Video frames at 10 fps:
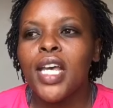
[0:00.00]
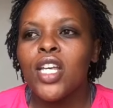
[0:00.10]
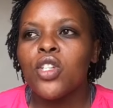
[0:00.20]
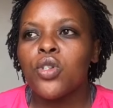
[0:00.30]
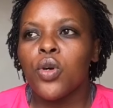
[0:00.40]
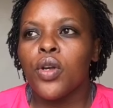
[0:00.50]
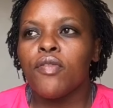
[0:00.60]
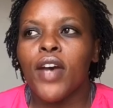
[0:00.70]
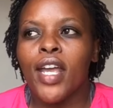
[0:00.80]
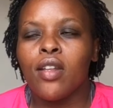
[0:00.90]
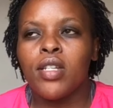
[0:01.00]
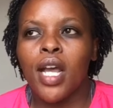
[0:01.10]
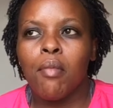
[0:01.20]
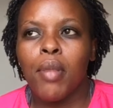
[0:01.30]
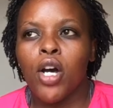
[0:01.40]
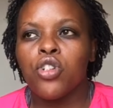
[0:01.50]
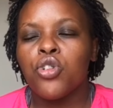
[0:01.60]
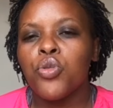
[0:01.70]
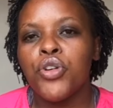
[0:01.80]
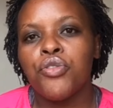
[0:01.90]
So if I take about
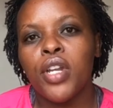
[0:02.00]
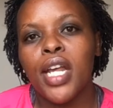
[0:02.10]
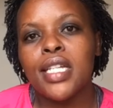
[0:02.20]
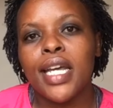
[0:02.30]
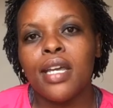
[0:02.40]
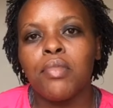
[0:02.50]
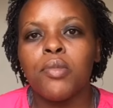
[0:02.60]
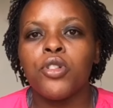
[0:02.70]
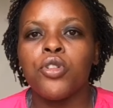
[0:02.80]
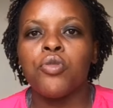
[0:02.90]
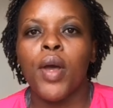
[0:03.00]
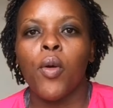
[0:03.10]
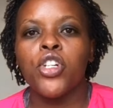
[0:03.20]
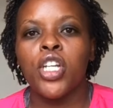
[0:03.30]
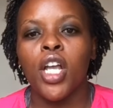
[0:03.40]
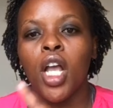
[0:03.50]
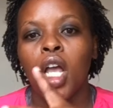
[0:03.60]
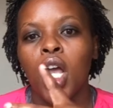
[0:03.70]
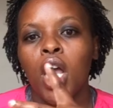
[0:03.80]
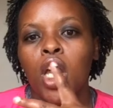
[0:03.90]
2 or 3 days, I can be able to do my washing
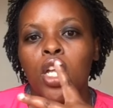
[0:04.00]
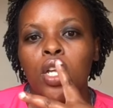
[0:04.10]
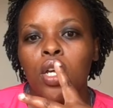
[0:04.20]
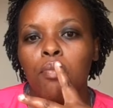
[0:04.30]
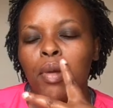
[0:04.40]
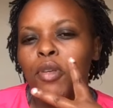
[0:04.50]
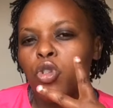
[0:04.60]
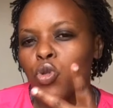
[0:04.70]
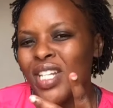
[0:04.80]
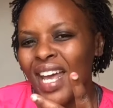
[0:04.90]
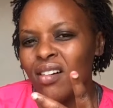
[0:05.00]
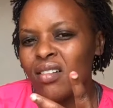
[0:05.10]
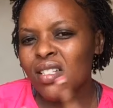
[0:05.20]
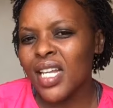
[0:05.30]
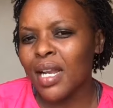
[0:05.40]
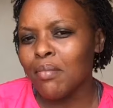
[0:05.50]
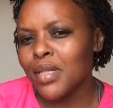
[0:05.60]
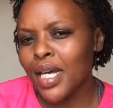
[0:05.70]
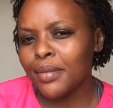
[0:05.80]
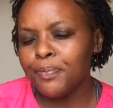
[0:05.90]
maybe 2 cycles and I'm
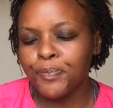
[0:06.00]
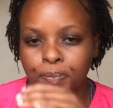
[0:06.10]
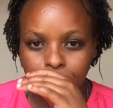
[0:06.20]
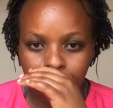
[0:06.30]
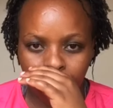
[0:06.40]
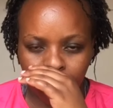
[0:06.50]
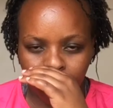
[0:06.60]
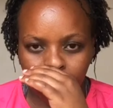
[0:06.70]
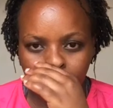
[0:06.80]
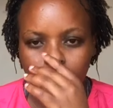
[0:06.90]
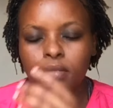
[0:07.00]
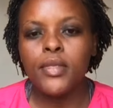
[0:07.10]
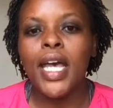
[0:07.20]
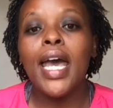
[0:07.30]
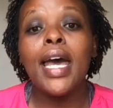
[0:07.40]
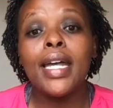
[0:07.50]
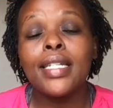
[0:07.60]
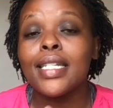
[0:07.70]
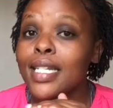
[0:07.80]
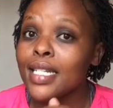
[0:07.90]
done. And
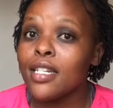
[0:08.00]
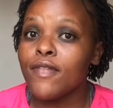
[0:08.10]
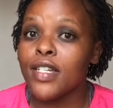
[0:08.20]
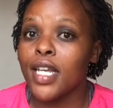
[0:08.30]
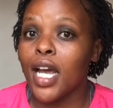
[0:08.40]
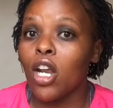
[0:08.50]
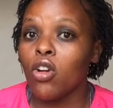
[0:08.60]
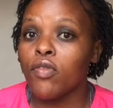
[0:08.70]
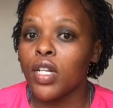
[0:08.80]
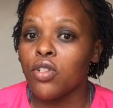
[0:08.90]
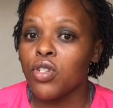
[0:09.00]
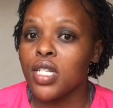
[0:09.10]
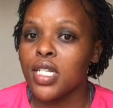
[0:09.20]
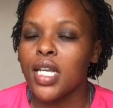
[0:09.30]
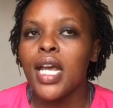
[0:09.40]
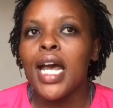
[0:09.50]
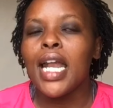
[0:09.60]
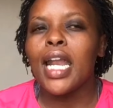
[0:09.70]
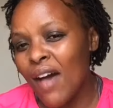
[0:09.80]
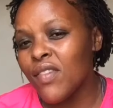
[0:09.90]
it doesn't even take a lot of electricity.
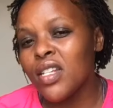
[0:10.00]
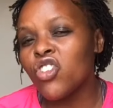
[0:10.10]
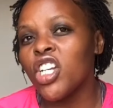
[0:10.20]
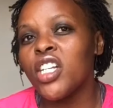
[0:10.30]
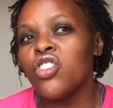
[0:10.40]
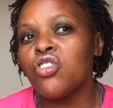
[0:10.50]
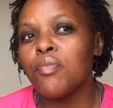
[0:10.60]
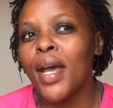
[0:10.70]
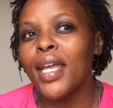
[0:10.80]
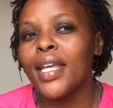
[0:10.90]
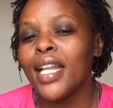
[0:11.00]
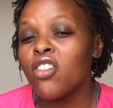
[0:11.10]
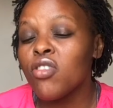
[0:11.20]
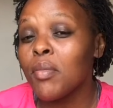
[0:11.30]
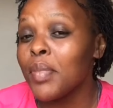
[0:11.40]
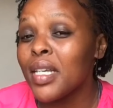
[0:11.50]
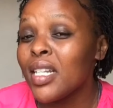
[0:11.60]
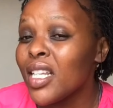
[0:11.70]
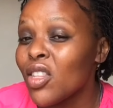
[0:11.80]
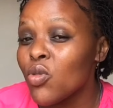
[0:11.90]
Like I haven't changed my electric bill
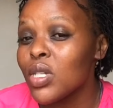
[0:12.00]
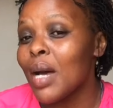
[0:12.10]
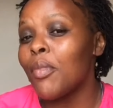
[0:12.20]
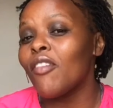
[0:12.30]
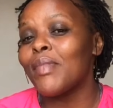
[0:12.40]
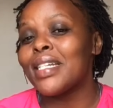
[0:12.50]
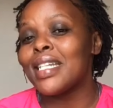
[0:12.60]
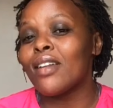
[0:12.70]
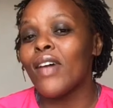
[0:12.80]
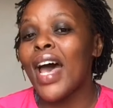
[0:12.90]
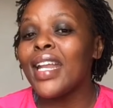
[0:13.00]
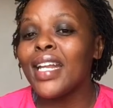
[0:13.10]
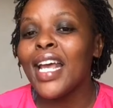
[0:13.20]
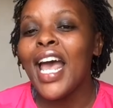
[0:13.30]
in those couple of months that I've had it.